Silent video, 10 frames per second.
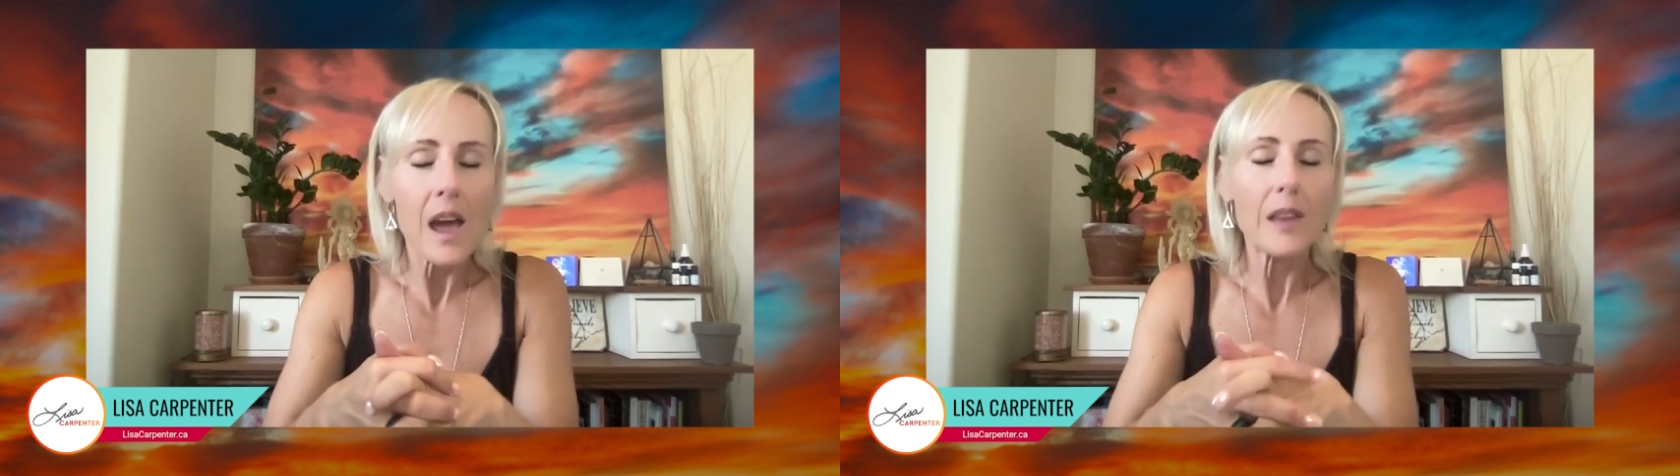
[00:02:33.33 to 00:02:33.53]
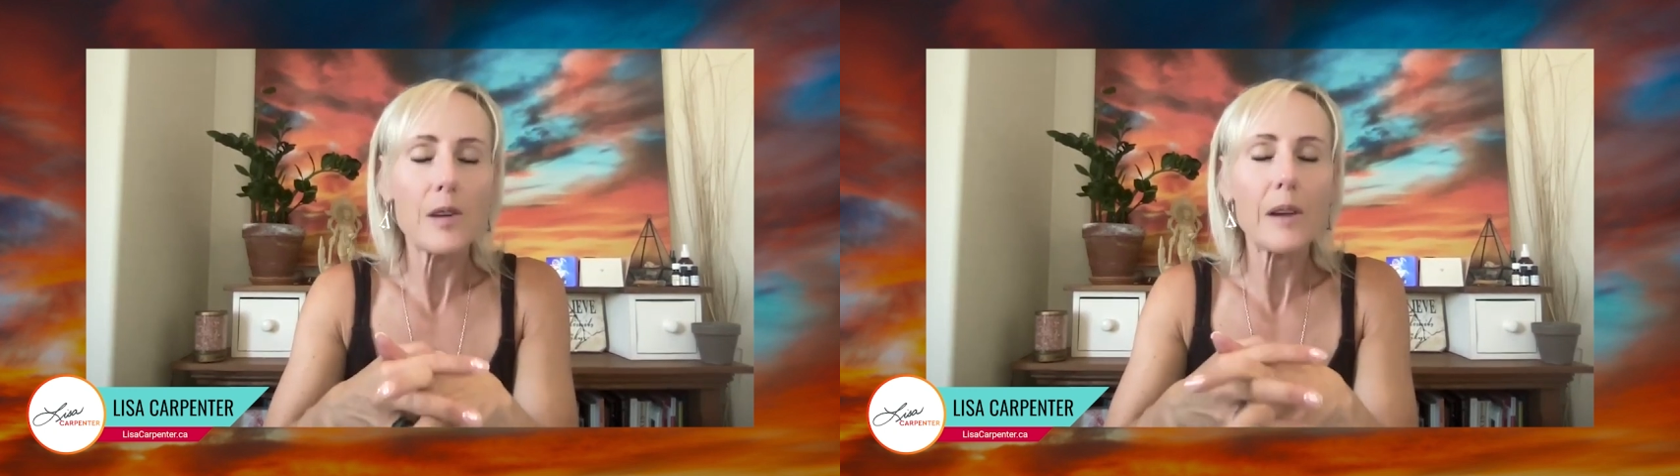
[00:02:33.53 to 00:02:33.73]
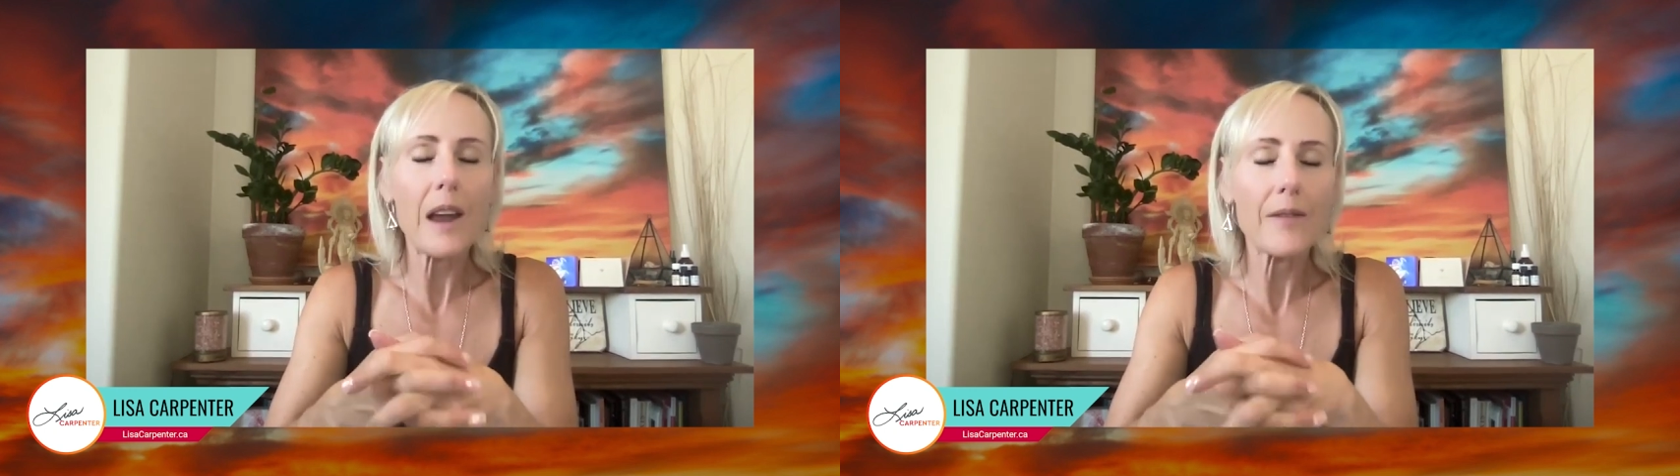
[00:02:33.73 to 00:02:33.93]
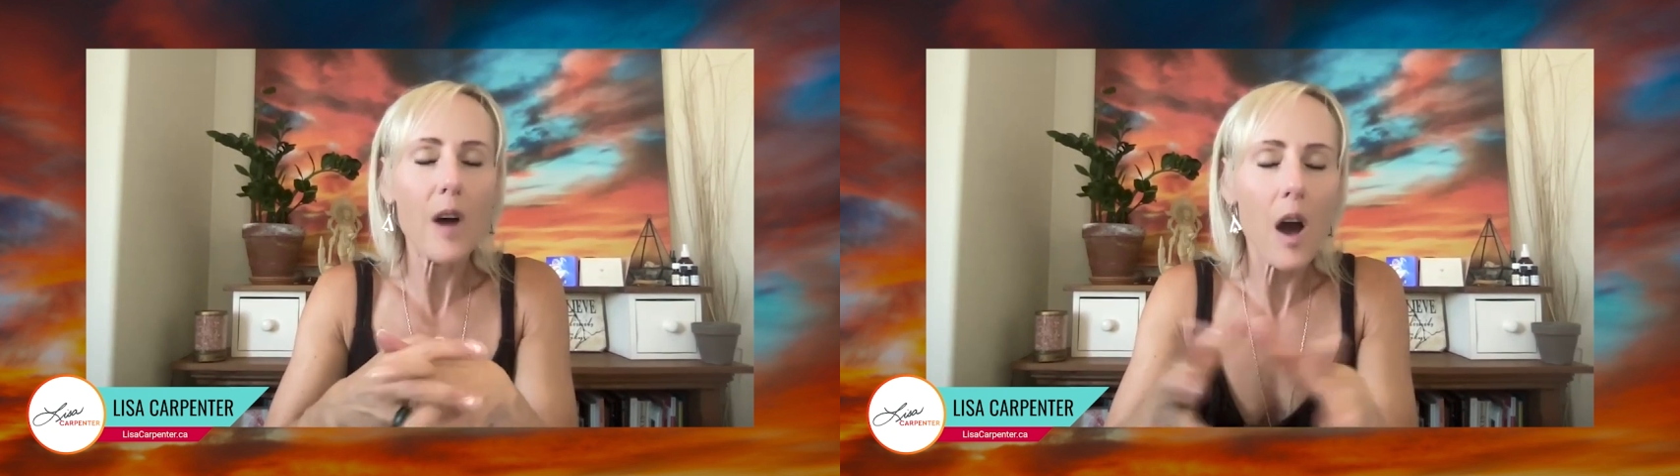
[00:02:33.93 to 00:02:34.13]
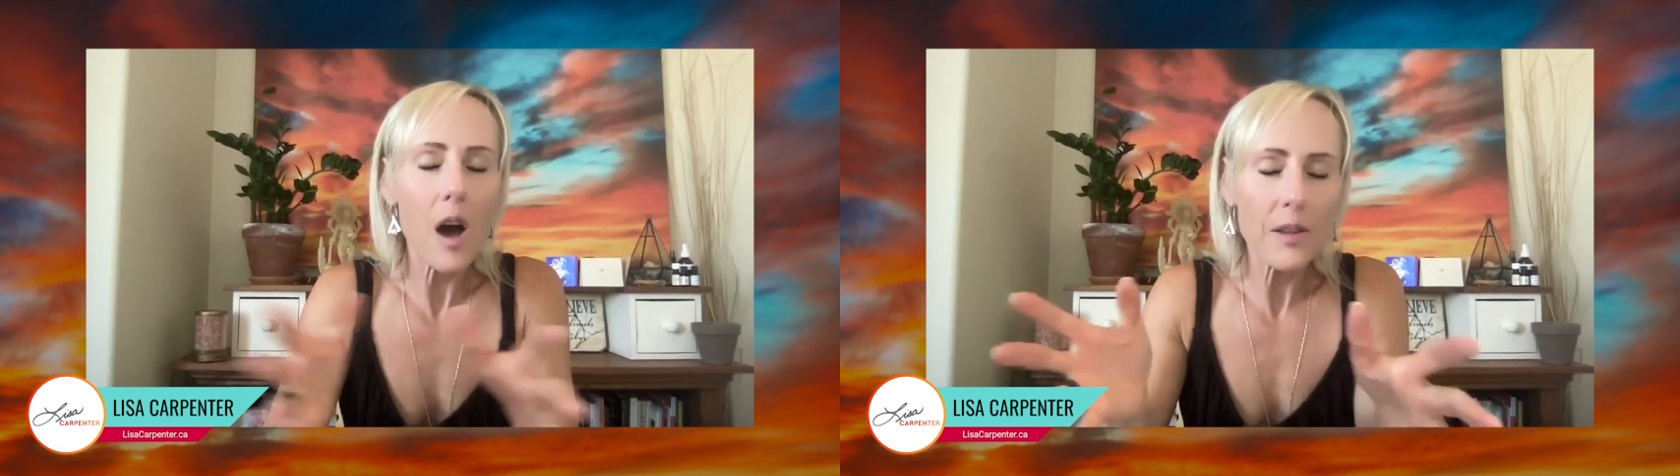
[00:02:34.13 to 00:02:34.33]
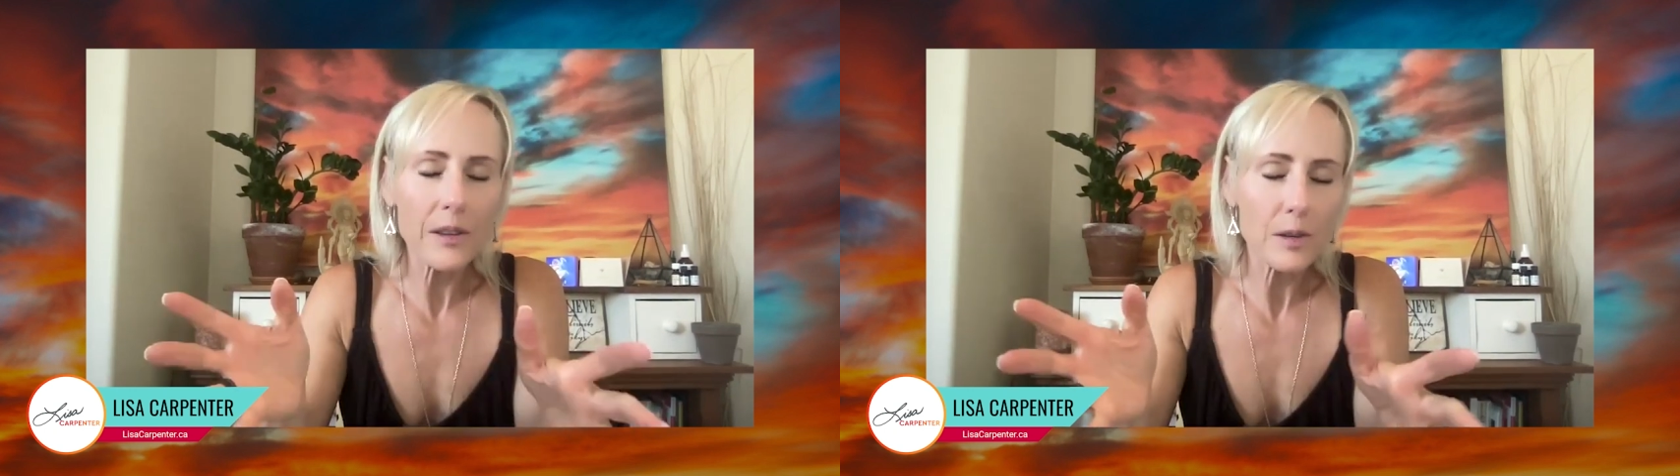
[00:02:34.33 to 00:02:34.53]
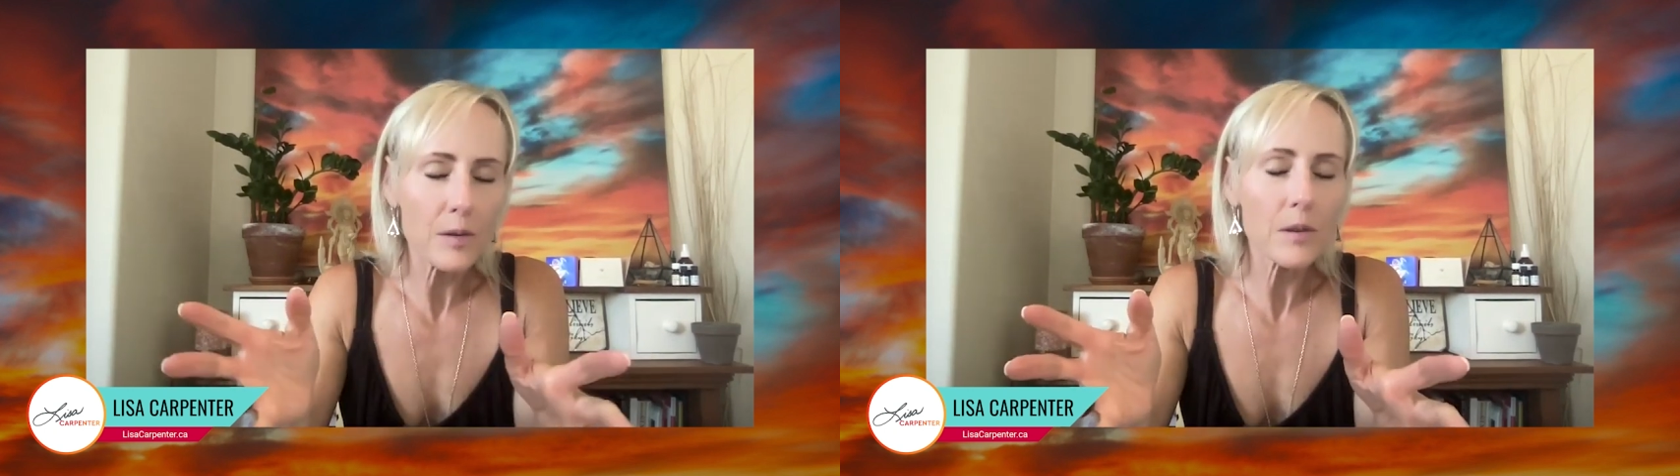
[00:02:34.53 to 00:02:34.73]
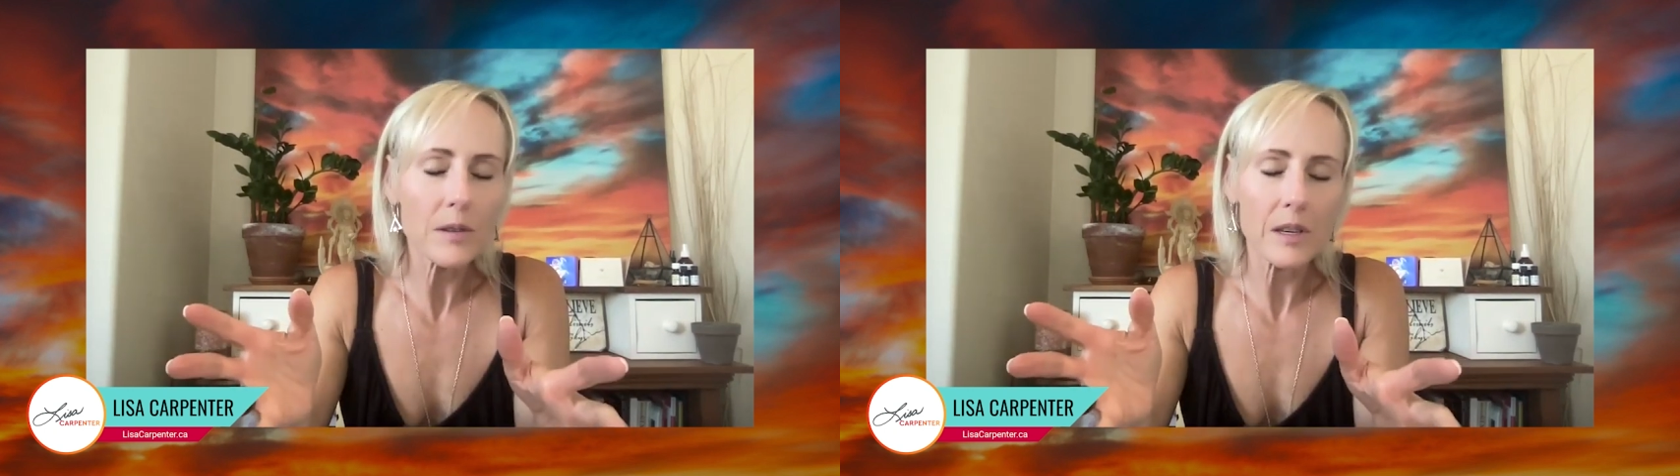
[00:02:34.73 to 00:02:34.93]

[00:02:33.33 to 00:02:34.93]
And you can have all the tools